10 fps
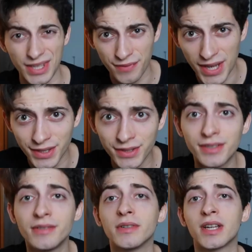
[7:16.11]

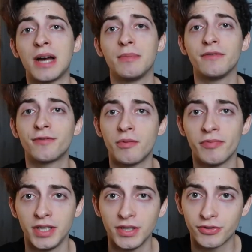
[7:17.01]
events coming
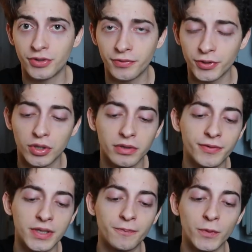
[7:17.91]
from the history of
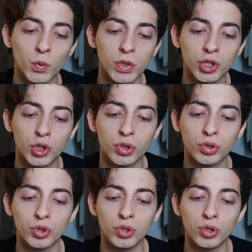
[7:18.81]
photography which